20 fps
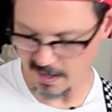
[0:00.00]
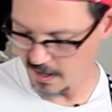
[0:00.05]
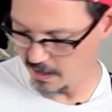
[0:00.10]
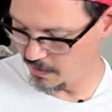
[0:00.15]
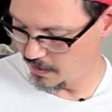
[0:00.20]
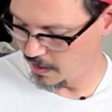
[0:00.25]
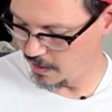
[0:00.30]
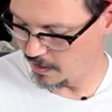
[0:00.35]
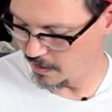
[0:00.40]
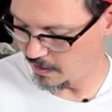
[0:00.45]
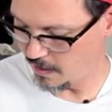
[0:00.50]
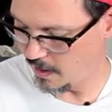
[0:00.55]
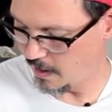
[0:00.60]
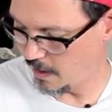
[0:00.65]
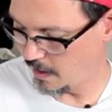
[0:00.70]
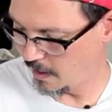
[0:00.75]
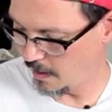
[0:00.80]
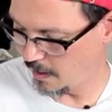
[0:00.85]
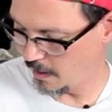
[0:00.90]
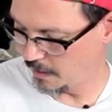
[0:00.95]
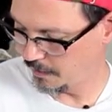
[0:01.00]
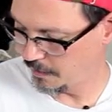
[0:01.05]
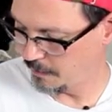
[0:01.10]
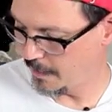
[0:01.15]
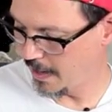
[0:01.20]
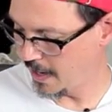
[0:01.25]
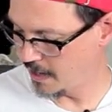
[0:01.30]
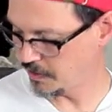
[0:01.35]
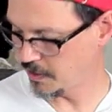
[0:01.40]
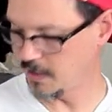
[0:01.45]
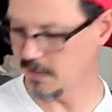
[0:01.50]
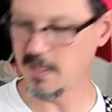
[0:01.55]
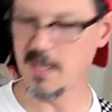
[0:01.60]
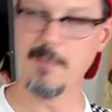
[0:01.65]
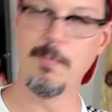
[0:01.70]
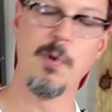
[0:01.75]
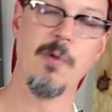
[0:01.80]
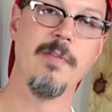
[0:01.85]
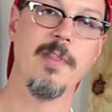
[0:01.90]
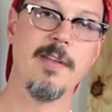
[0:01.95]
and then uh, the masking
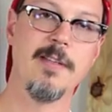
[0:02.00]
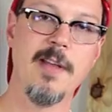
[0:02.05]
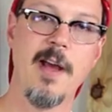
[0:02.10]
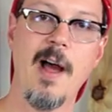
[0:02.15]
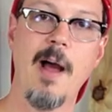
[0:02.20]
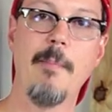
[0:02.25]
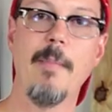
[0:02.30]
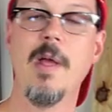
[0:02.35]
tape over the top.